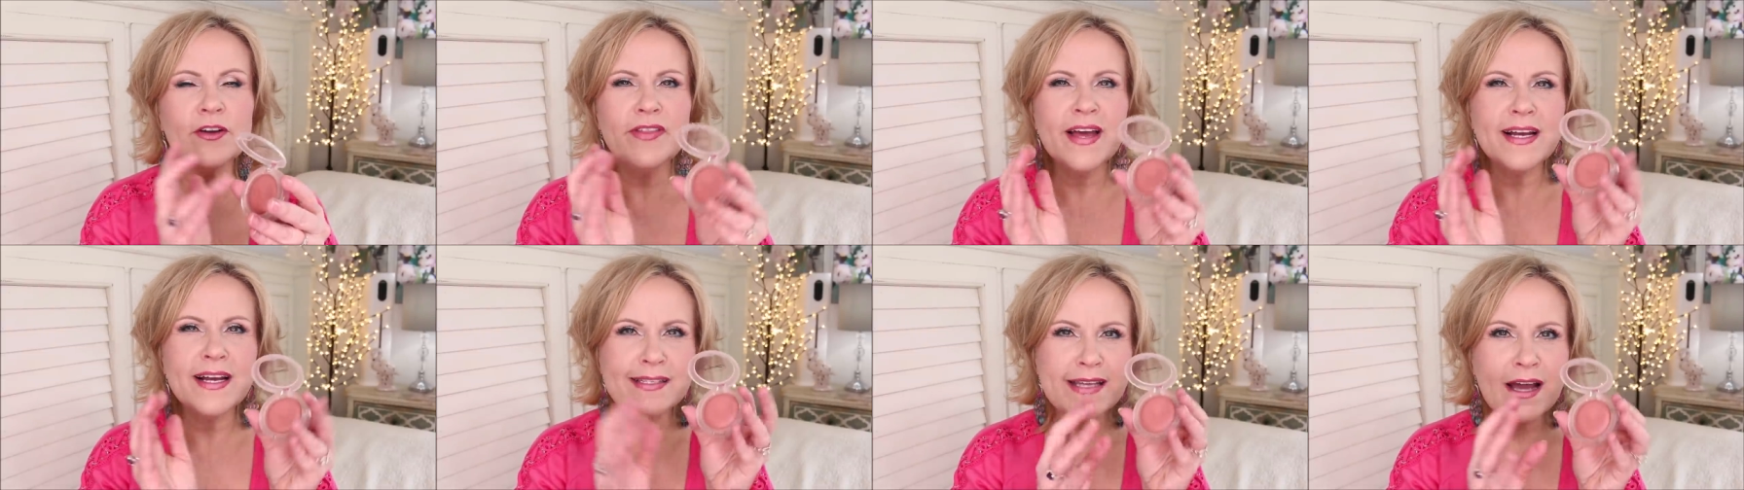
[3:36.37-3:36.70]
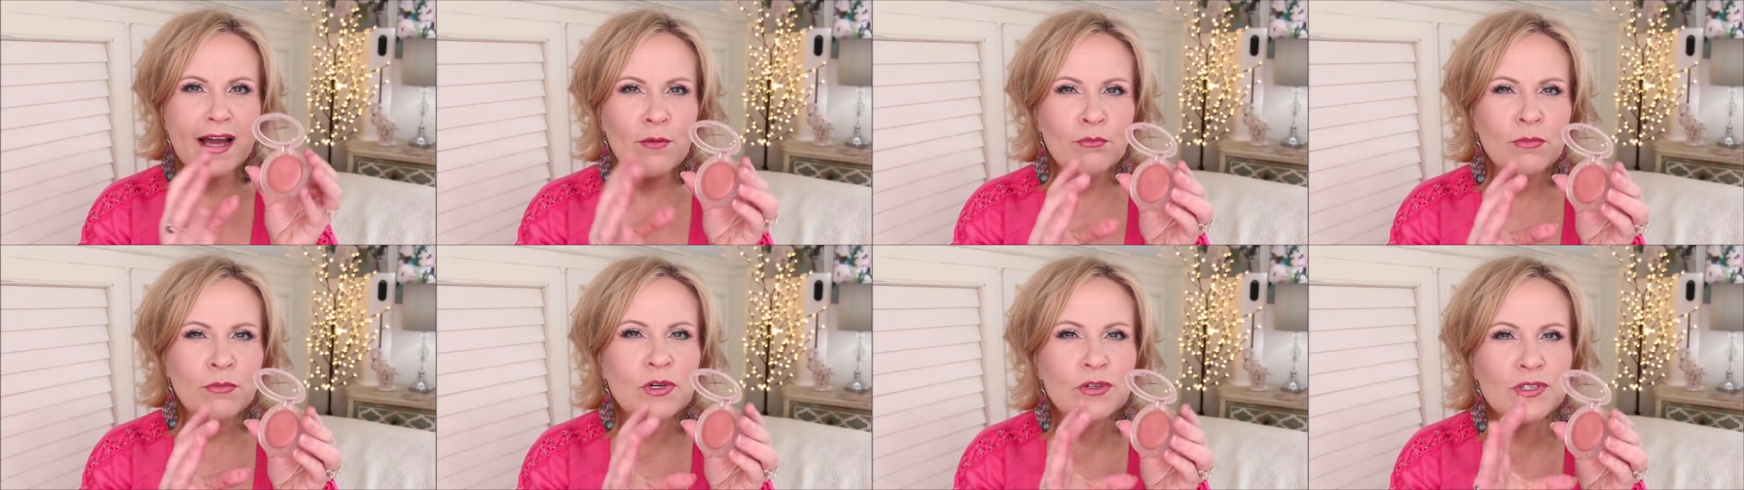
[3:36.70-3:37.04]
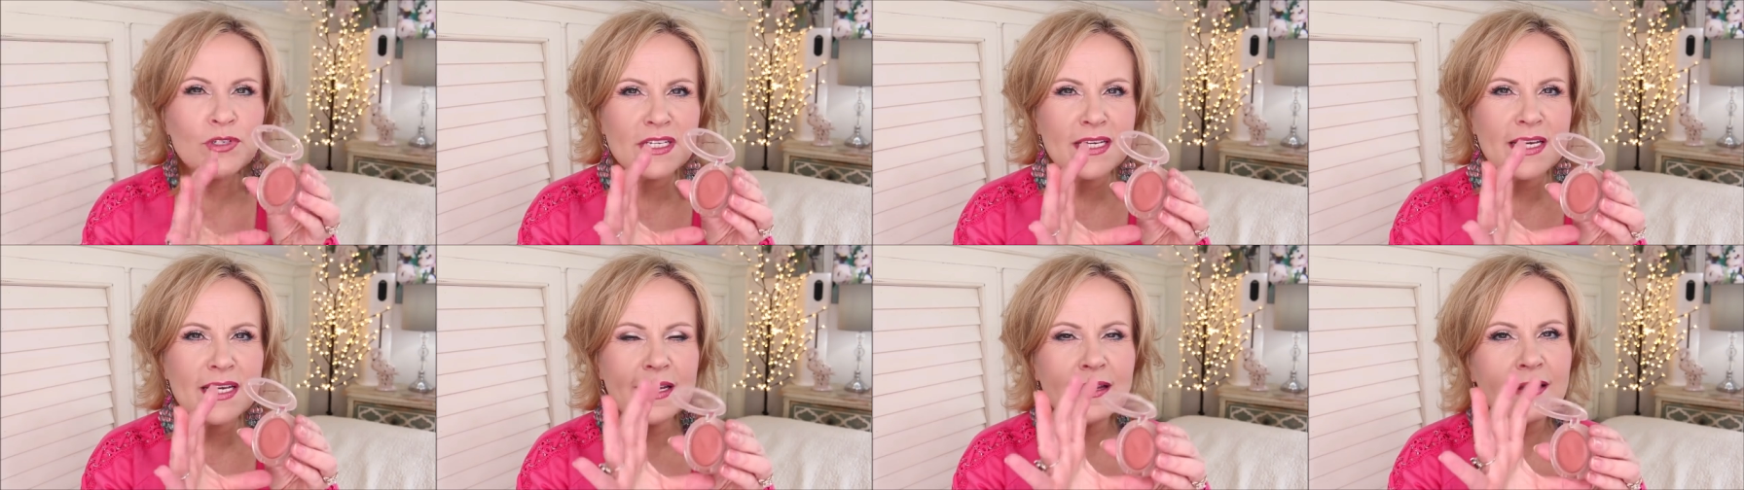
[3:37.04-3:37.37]
That's how
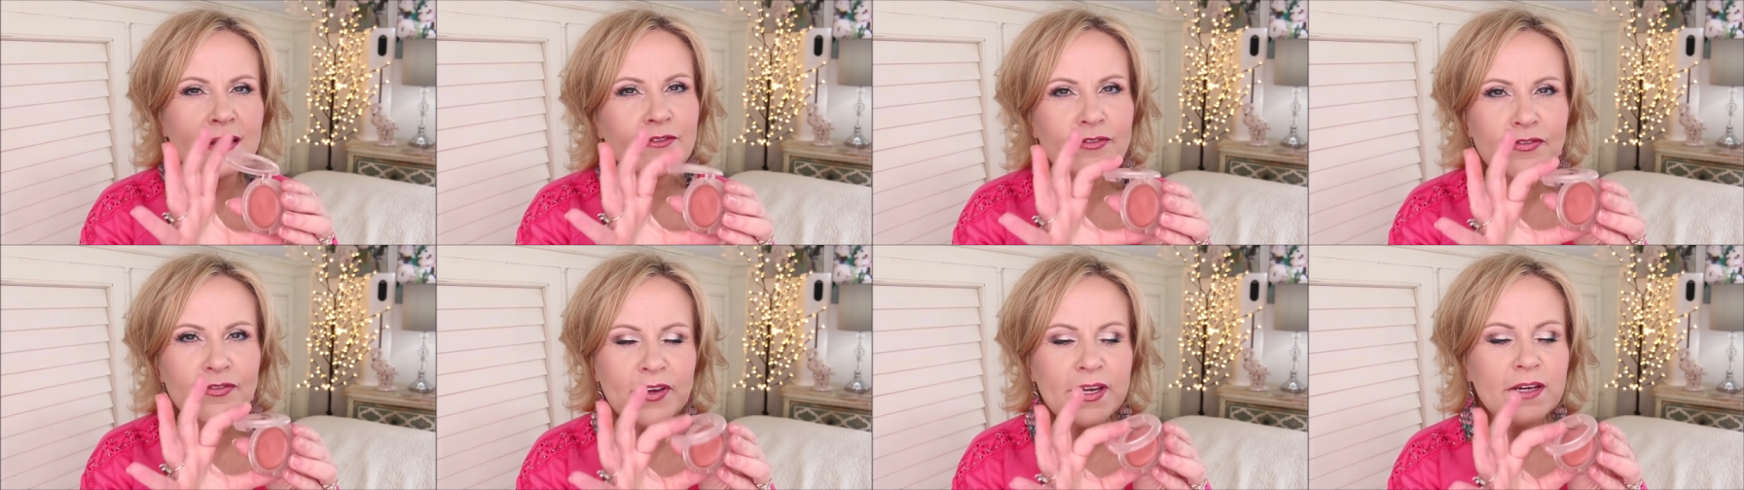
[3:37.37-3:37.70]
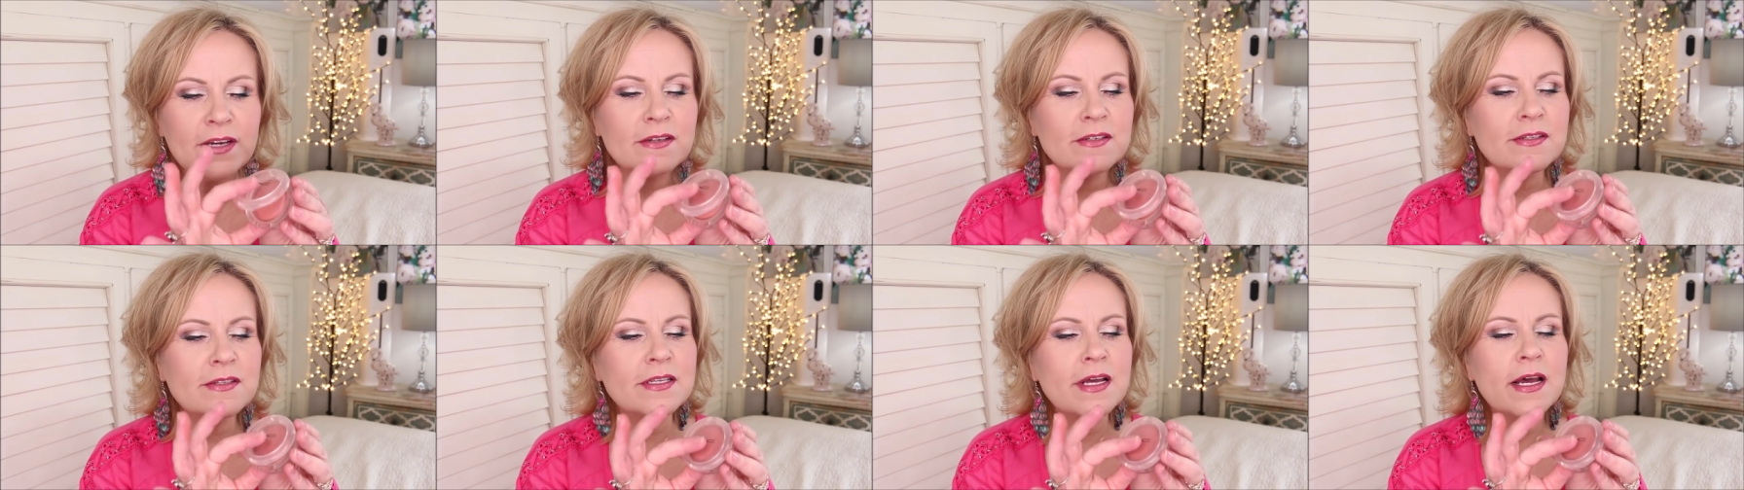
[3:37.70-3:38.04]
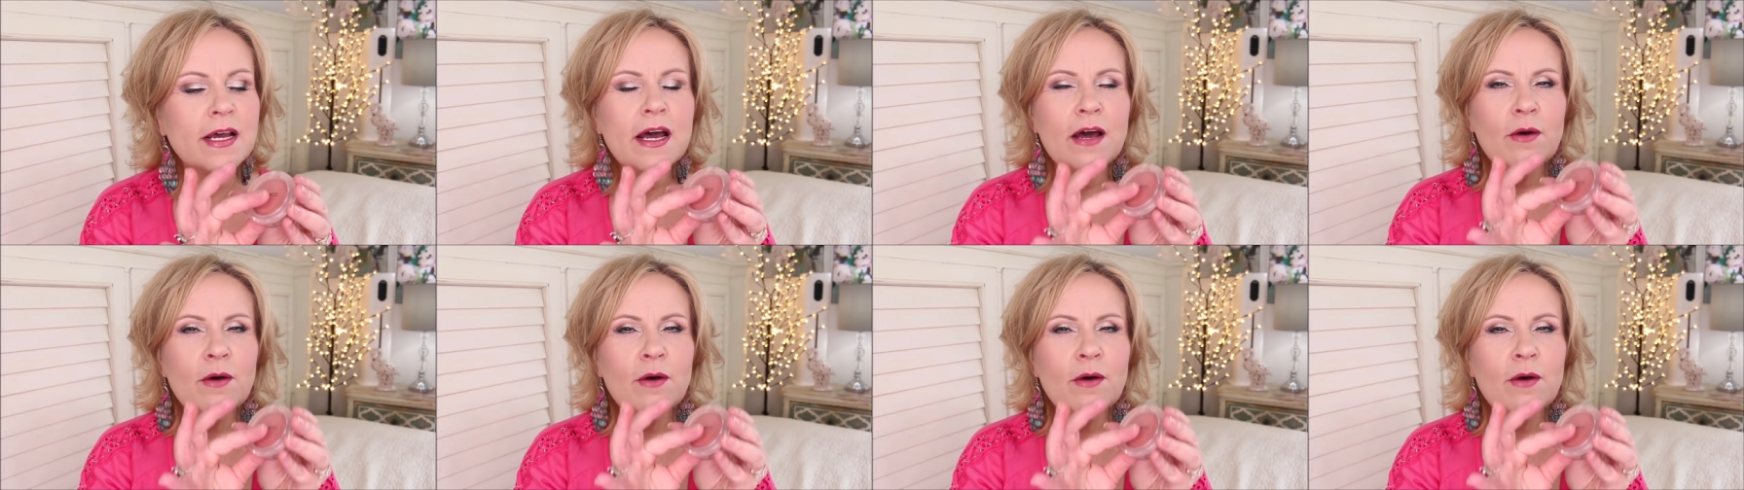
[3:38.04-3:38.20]
moussey it feels.